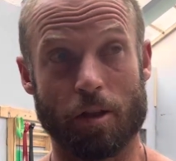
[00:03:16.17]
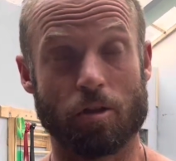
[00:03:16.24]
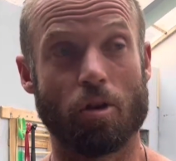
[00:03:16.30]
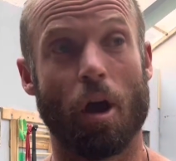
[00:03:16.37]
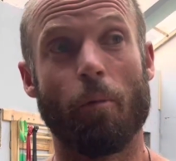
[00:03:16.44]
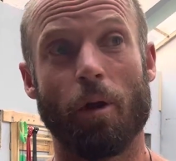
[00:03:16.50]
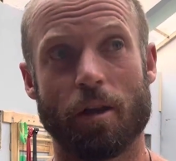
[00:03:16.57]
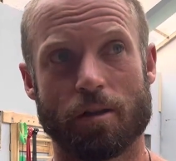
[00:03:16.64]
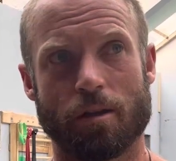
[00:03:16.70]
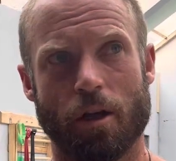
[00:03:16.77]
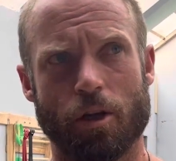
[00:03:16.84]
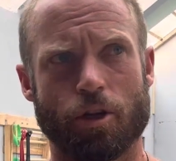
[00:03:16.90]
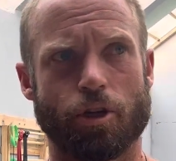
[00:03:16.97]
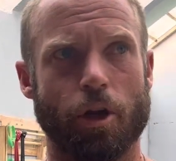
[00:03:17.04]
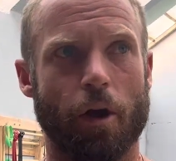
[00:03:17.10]
the time when I
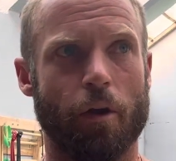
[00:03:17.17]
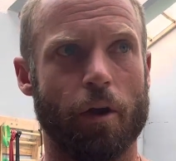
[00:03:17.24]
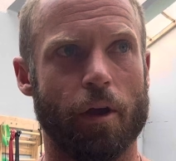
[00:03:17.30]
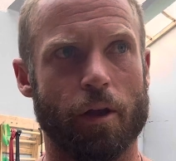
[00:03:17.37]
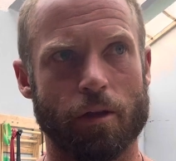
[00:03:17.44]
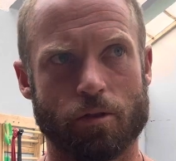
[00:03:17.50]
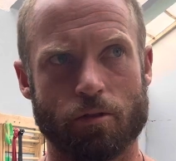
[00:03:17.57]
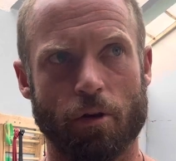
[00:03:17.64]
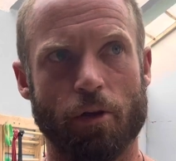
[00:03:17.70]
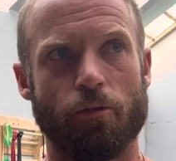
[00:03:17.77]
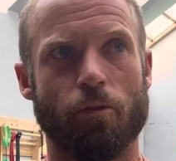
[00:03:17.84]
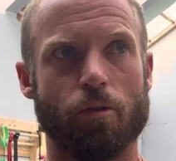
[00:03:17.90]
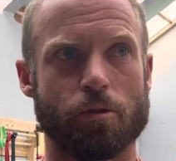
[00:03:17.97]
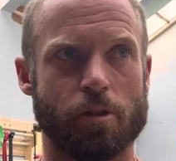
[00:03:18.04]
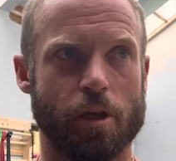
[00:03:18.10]
started sharing it in
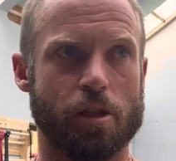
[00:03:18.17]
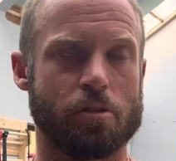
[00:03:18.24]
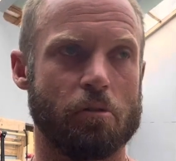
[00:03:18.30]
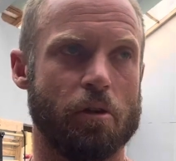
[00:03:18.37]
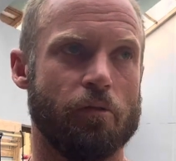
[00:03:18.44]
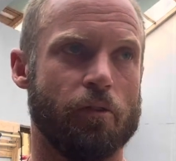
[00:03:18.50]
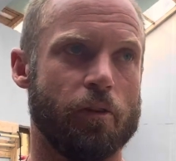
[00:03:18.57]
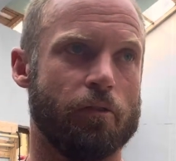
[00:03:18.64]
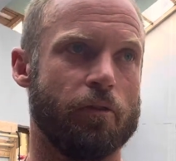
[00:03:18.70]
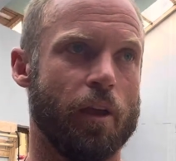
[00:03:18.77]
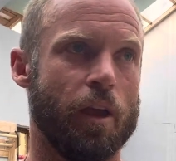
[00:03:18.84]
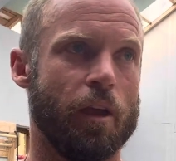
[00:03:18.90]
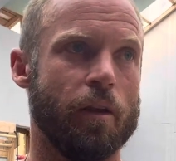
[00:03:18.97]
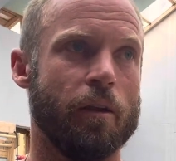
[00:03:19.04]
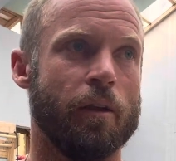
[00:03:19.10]
2014,
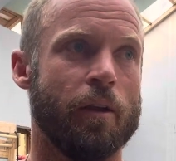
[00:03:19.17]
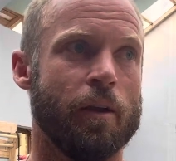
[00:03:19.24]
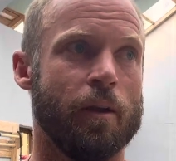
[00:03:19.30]
2015,